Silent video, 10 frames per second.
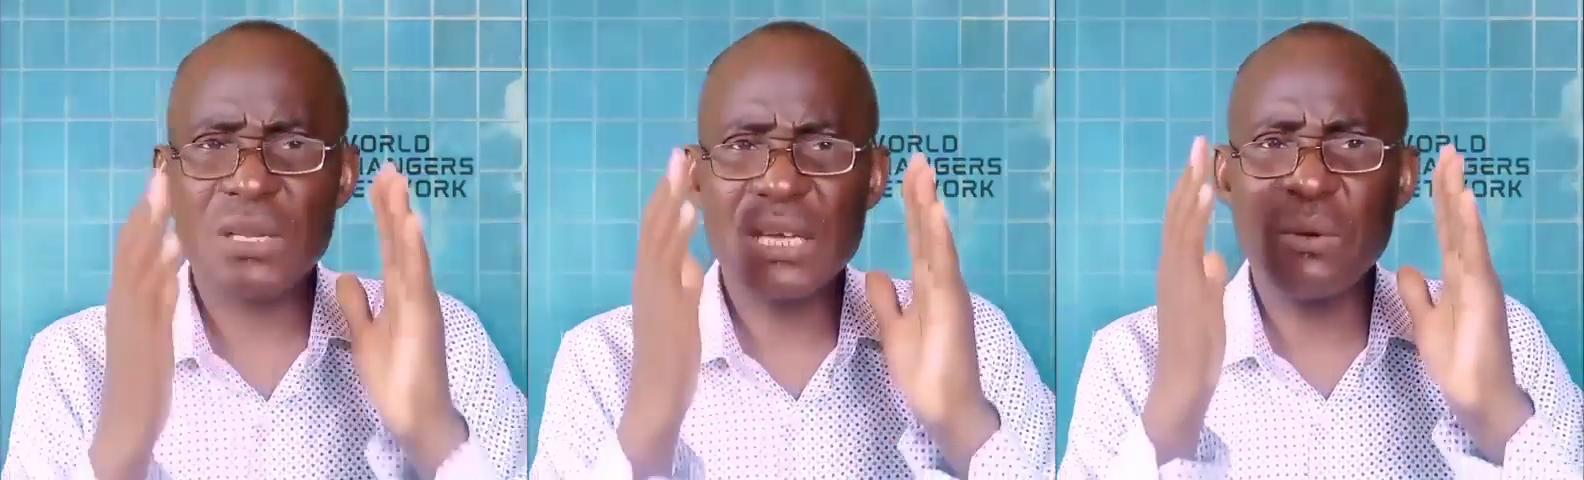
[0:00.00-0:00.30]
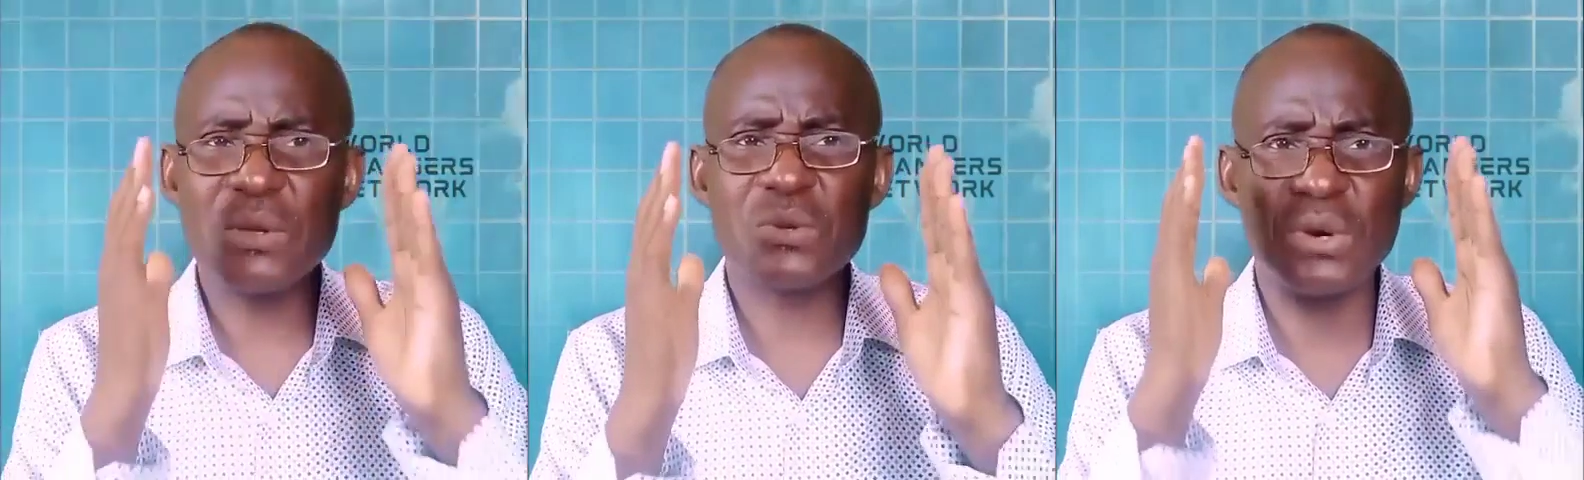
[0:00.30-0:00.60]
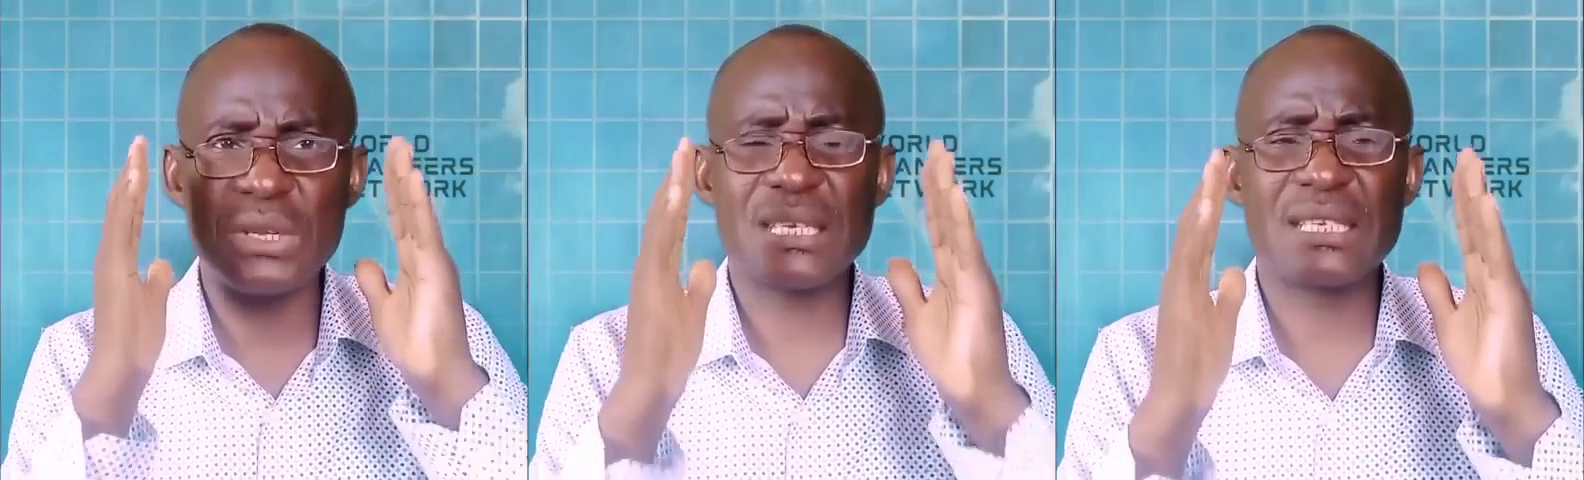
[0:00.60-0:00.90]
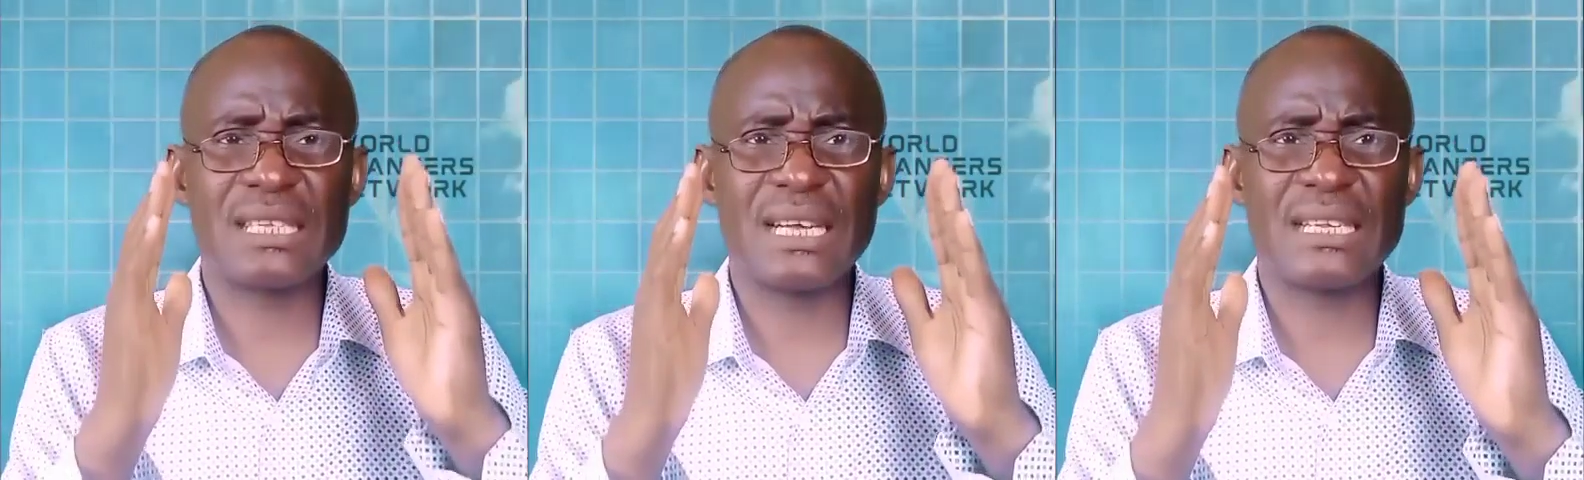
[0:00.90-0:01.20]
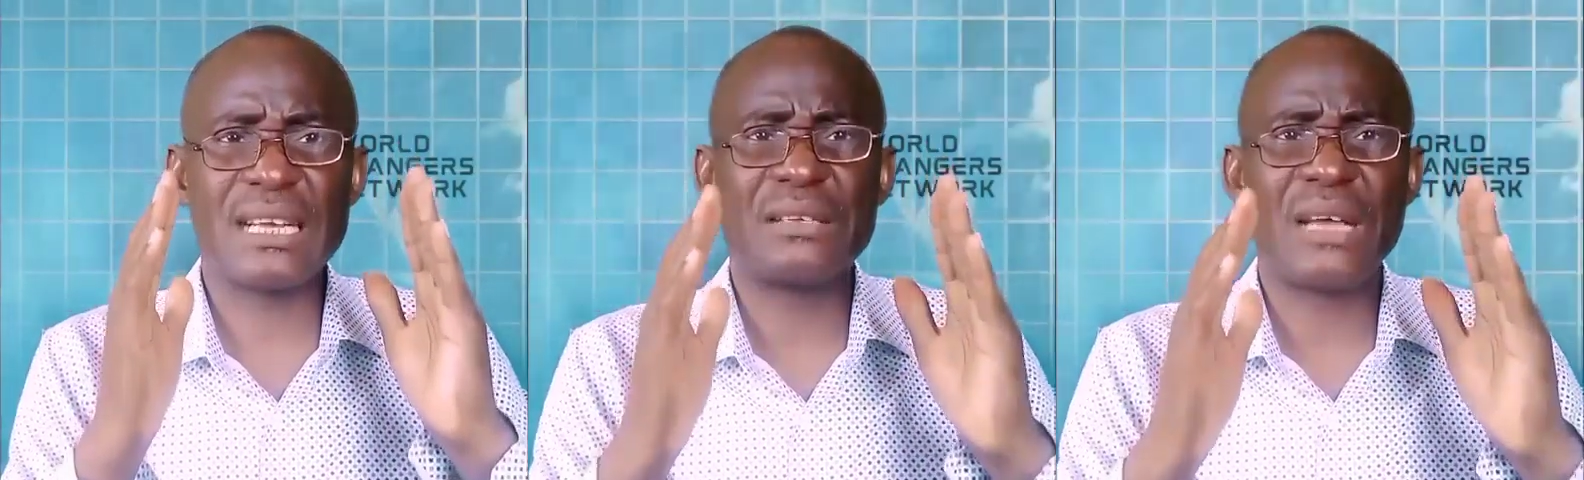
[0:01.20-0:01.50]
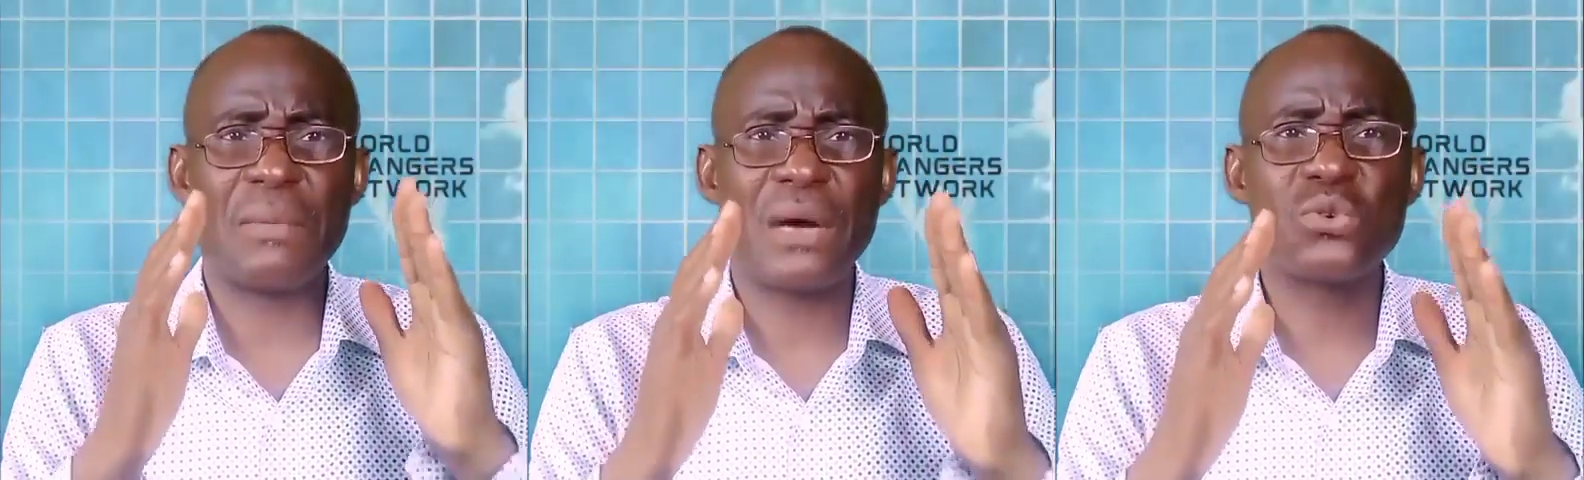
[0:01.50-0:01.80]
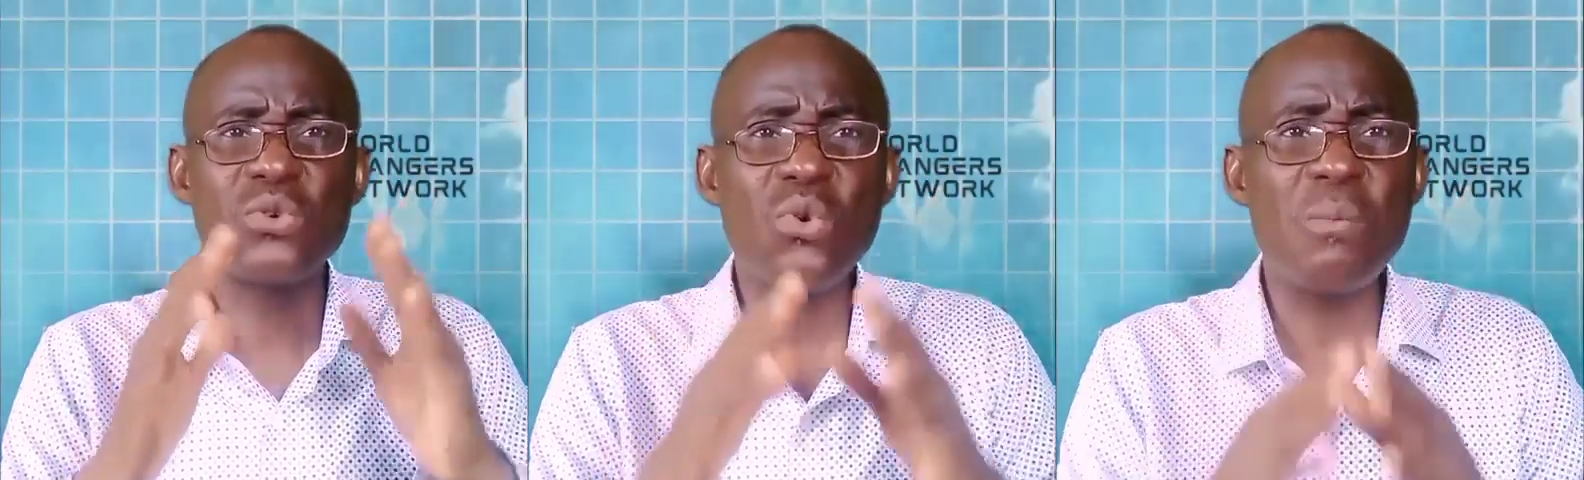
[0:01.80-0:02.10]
One thing I want you to understand about